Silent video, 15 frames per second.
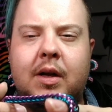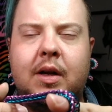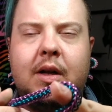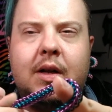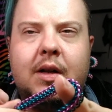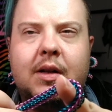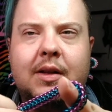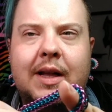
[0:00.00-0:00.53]

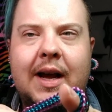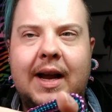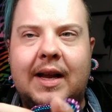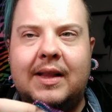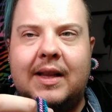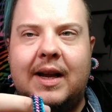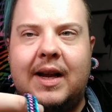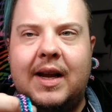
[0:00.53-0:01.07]

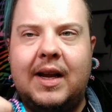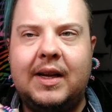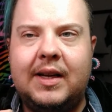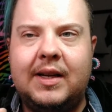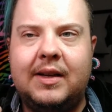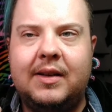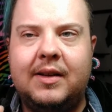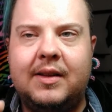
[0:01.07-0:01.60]

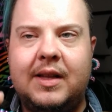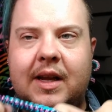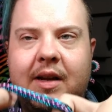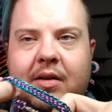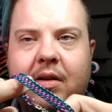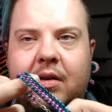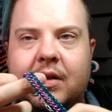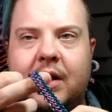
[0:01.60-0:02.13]
lilac,
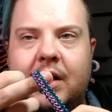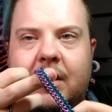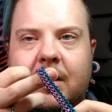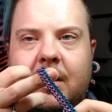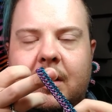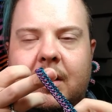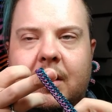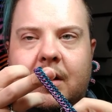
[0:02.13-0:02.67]
they called
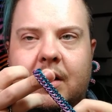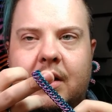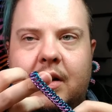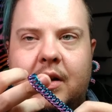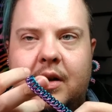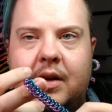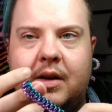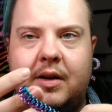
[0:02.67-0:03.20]
it.
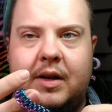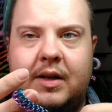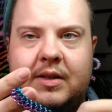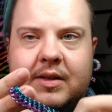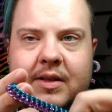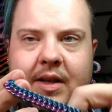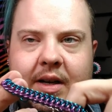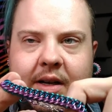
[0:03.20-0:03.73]

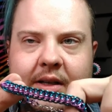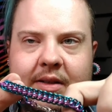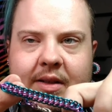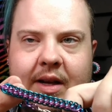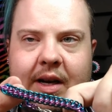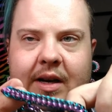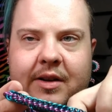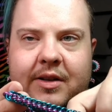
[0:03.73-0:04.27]
It's not
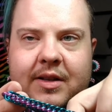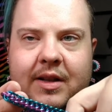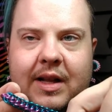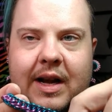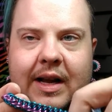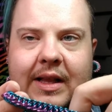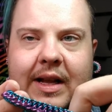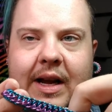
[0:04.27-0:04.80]
as light as a
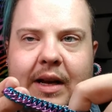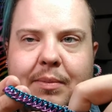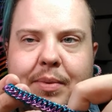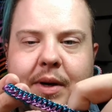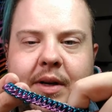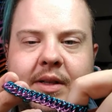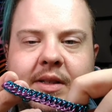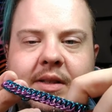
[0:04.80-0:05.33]
lilac,
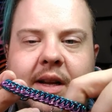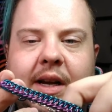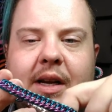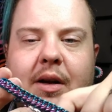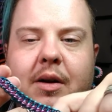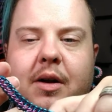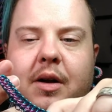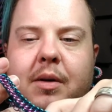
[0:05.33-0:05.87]
but it's
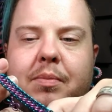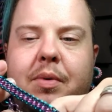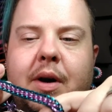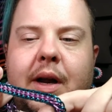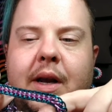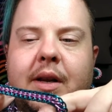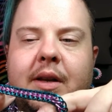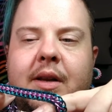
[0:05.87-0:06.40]
like a
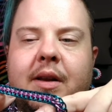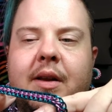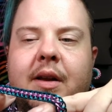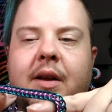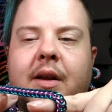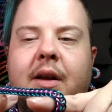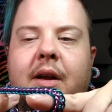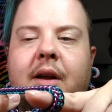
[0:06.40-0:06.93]
bright
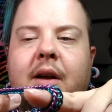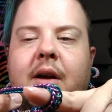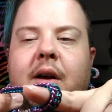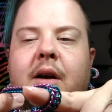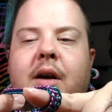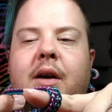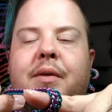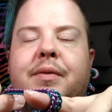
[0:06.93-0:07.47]

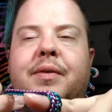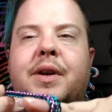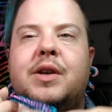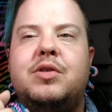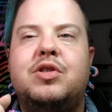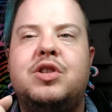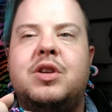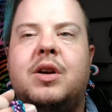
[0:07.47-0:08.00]

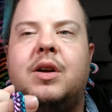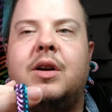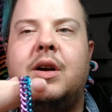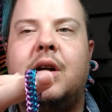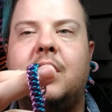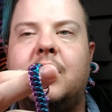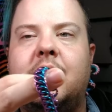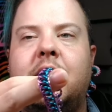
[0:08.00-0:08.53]
fuchsia
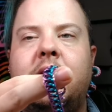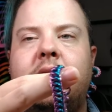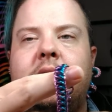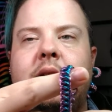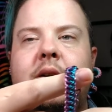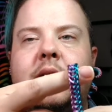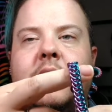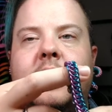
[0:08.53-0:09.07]
color.